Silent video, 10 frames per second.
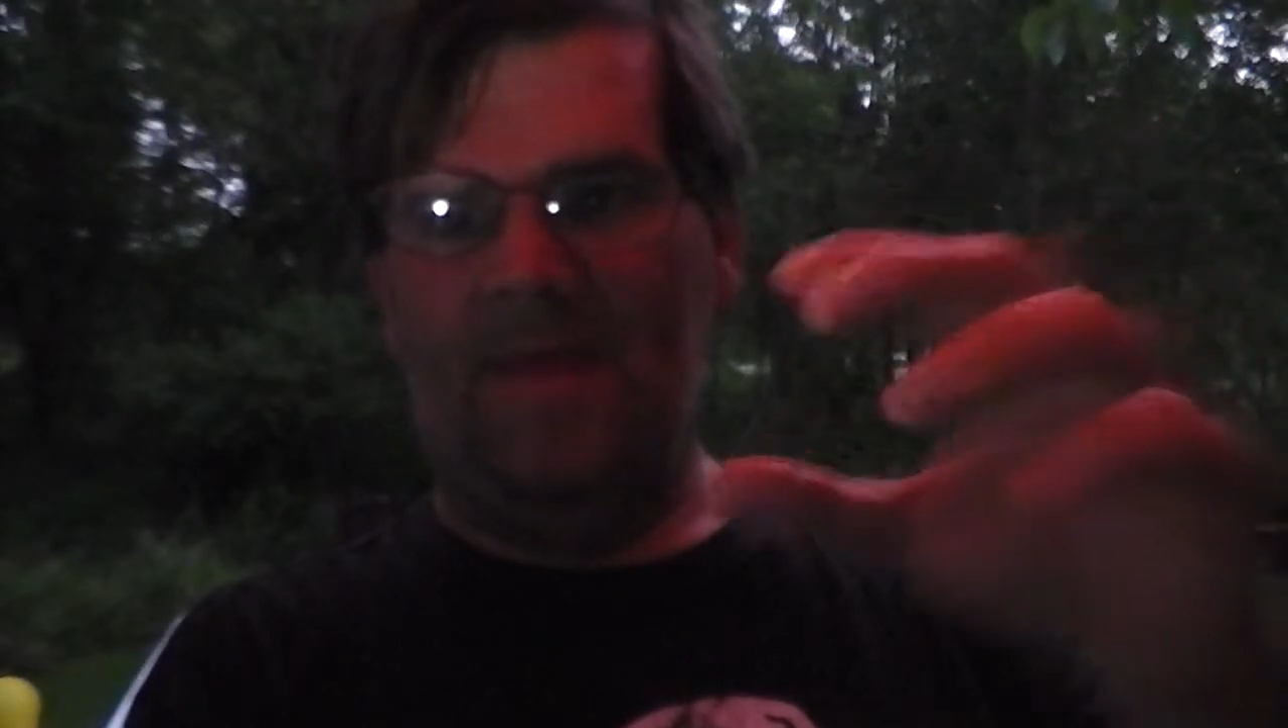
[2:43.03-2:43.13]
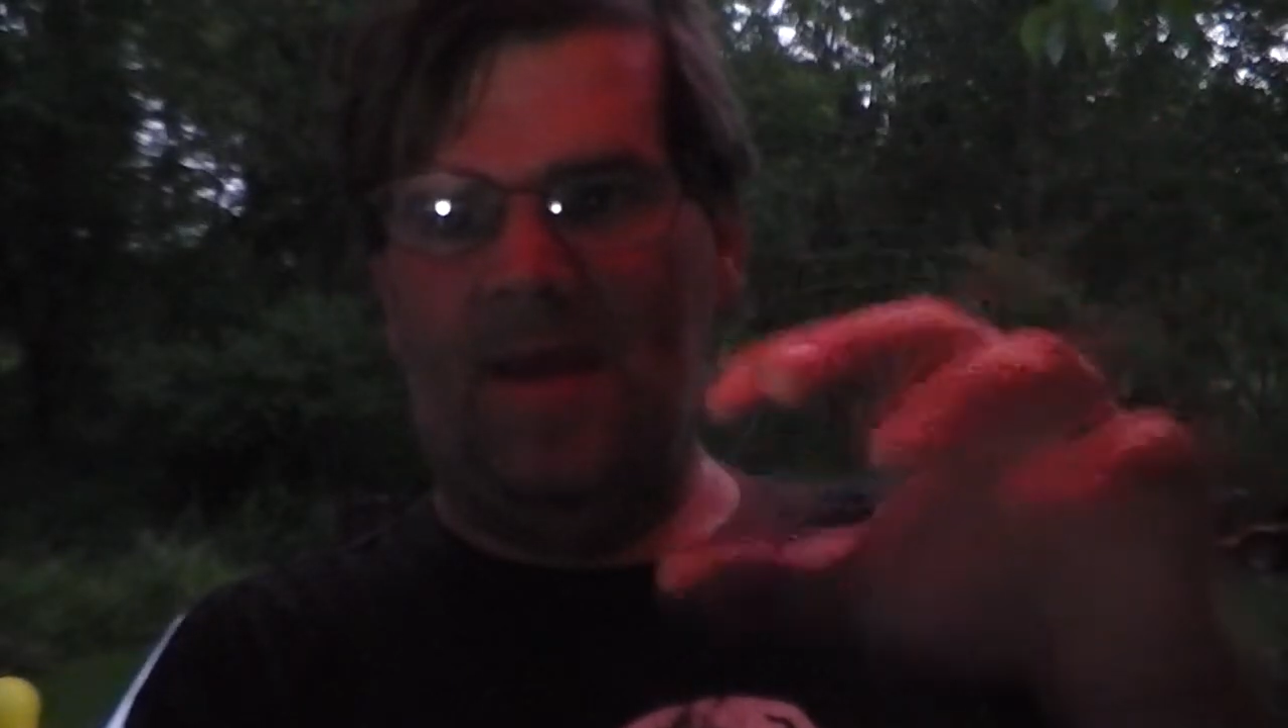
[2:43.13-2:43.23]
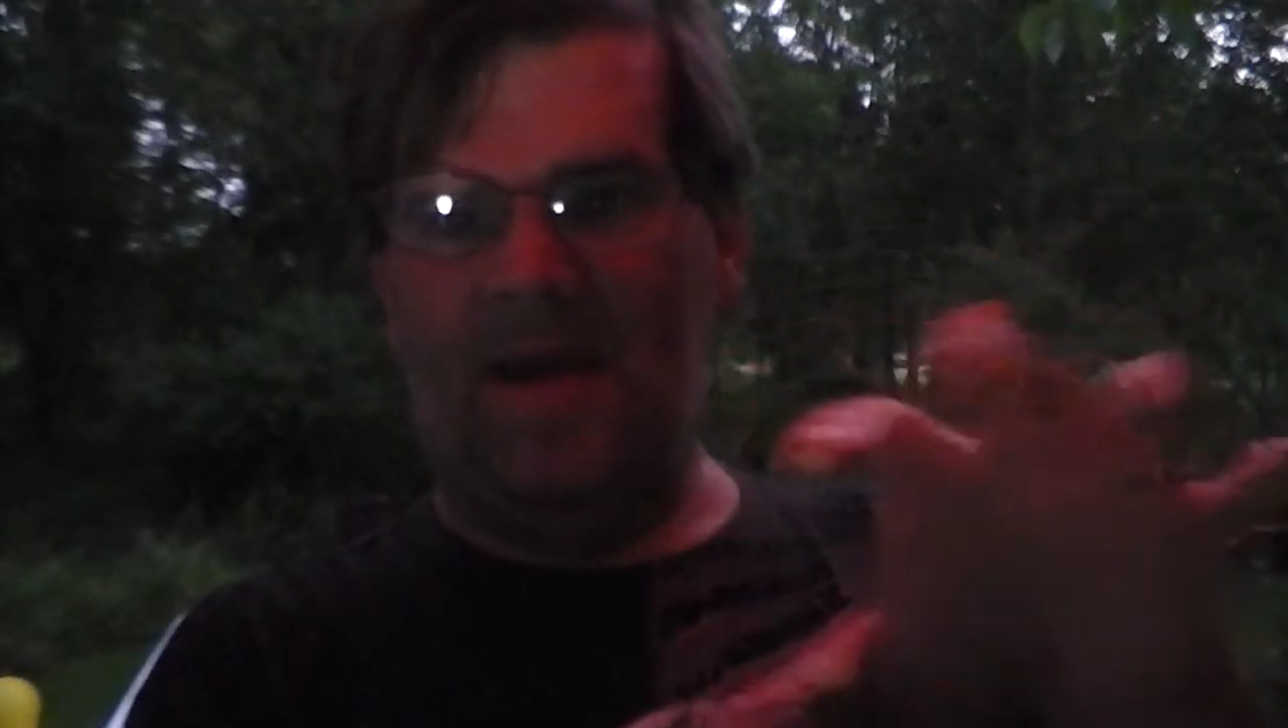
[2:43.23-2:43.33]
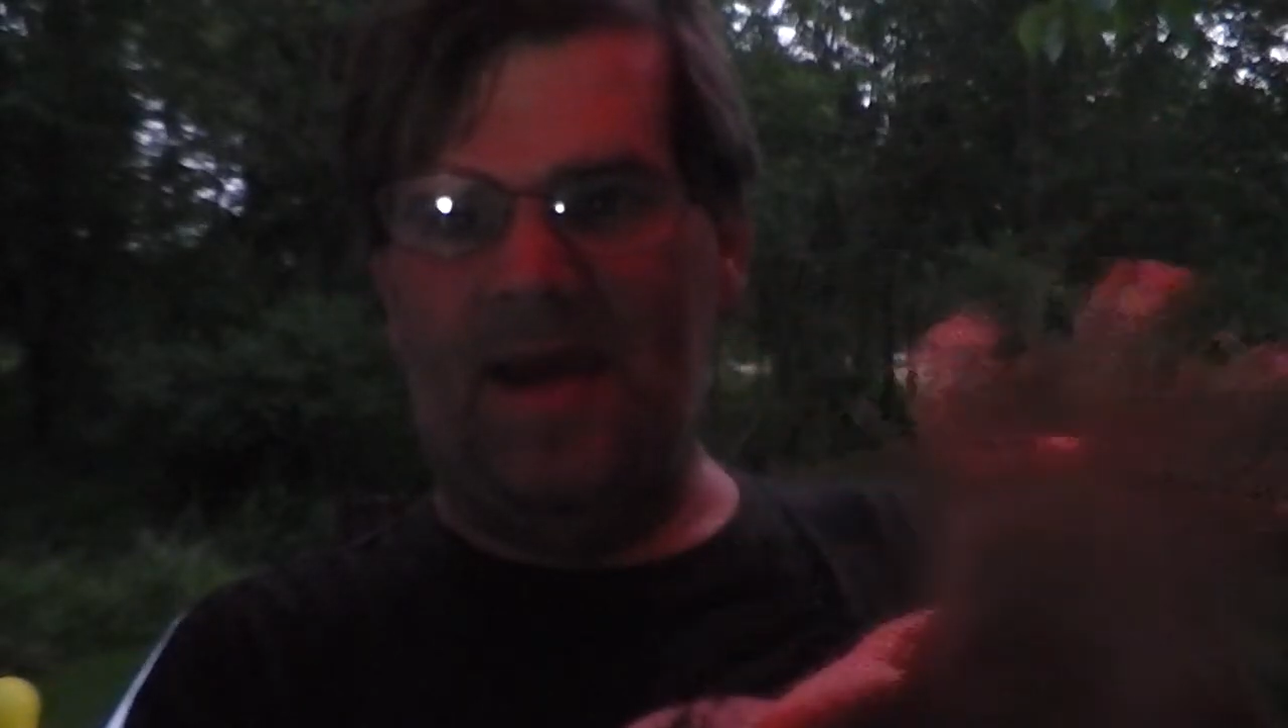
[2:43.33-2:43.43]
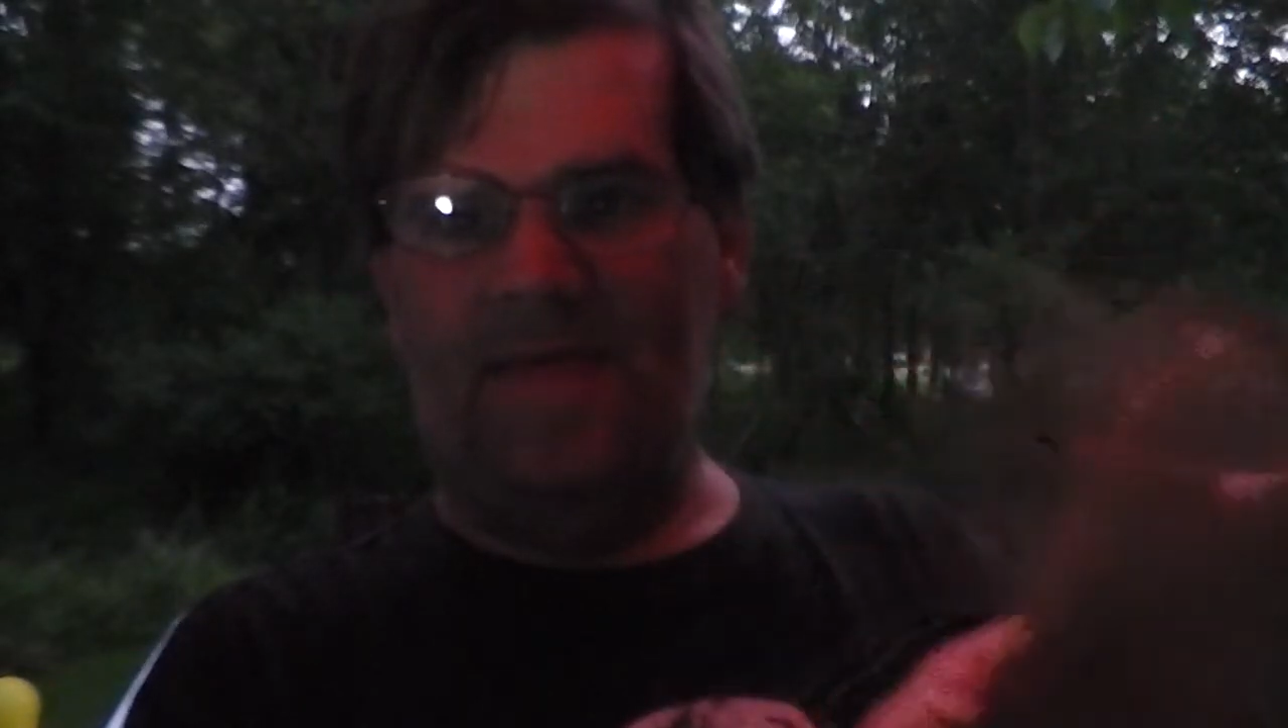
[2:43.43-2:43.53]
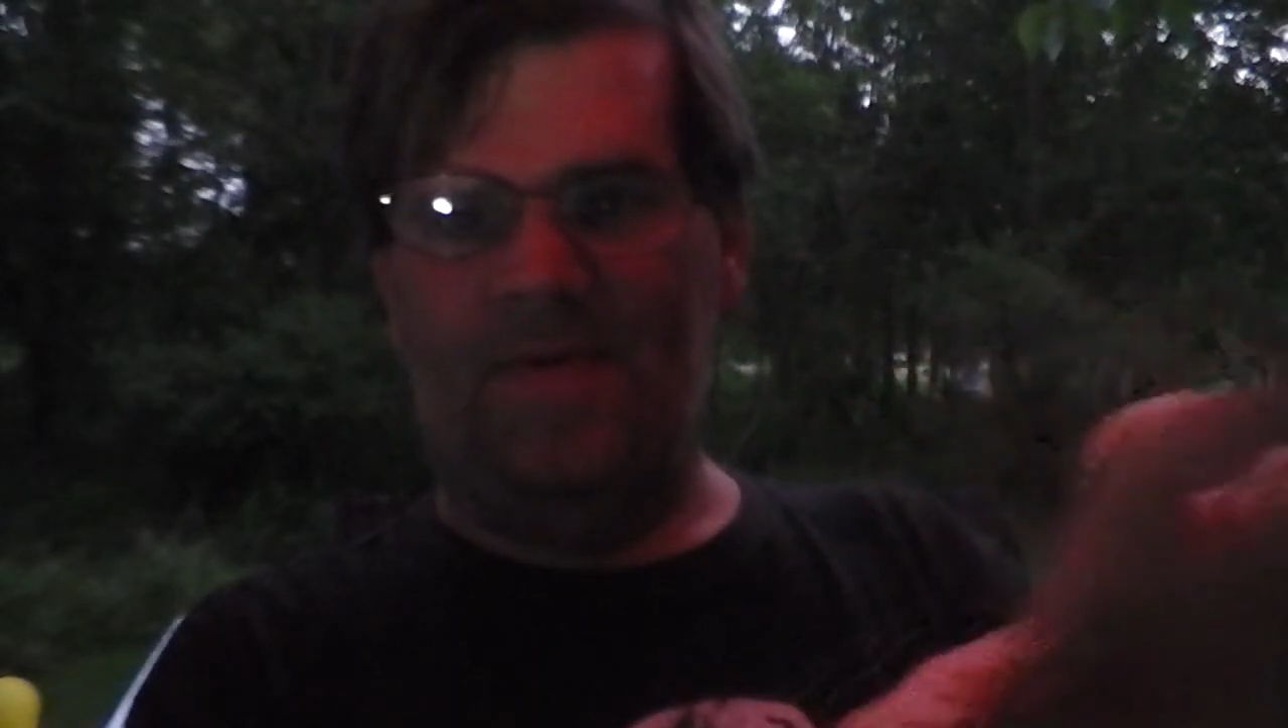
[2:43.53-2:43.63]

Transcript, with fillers: I gave